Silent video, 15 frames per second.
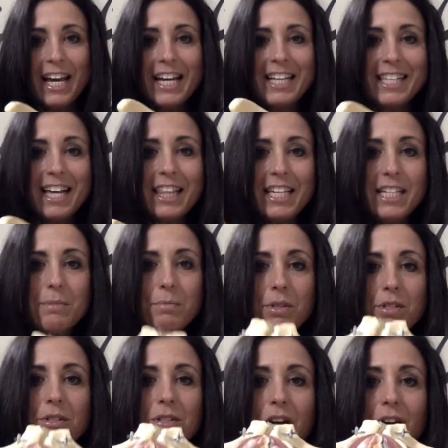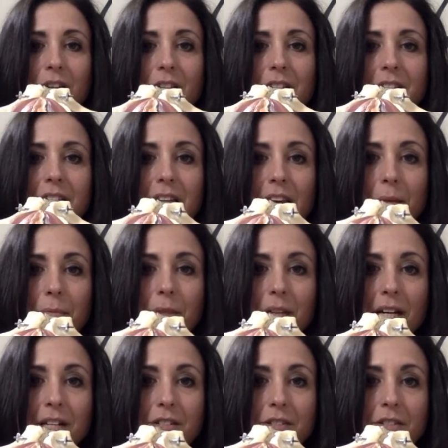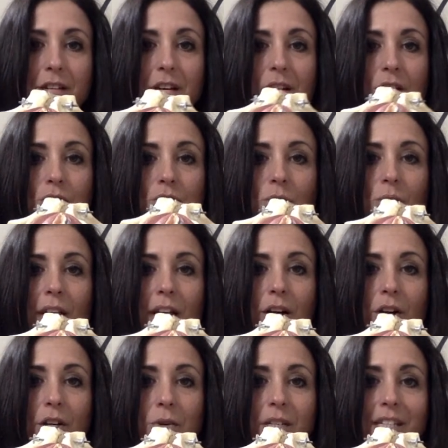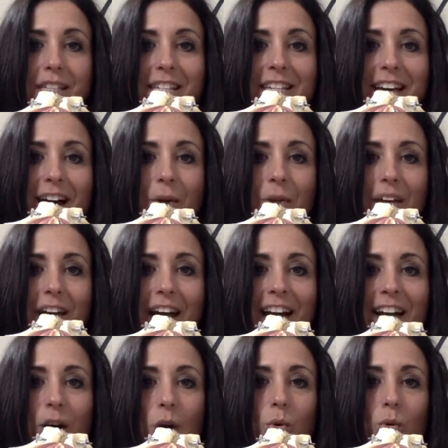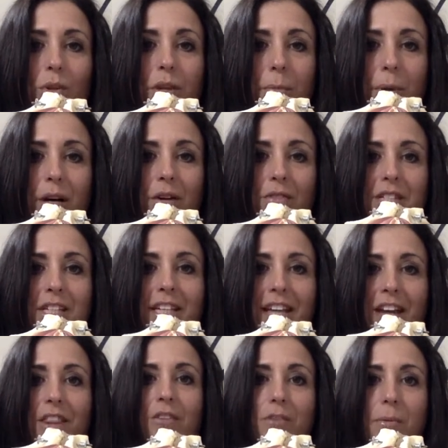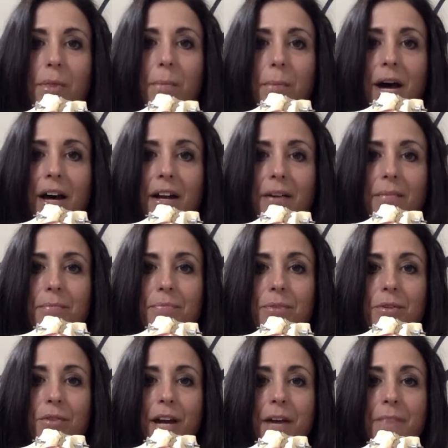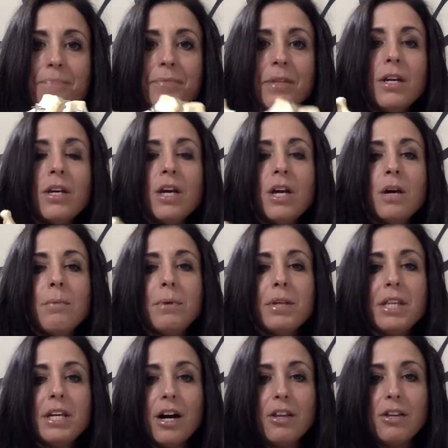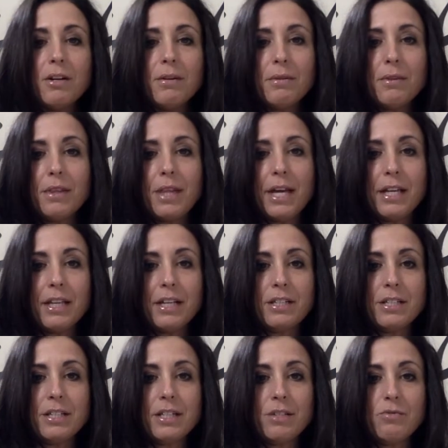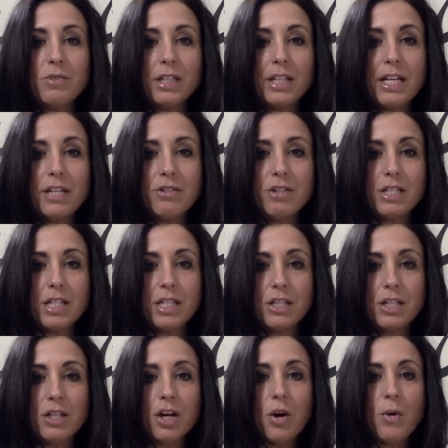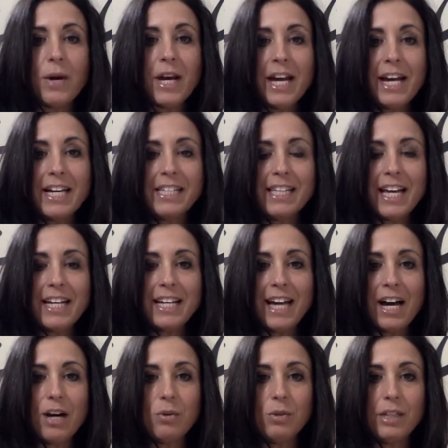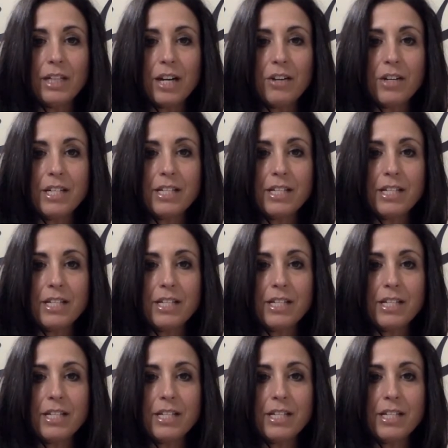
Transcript: is that these muscles are stabilizers. So you can see how they kind of hold the pelvis together from the bottom, right? But the other thing that is really interesting to note is that not only are they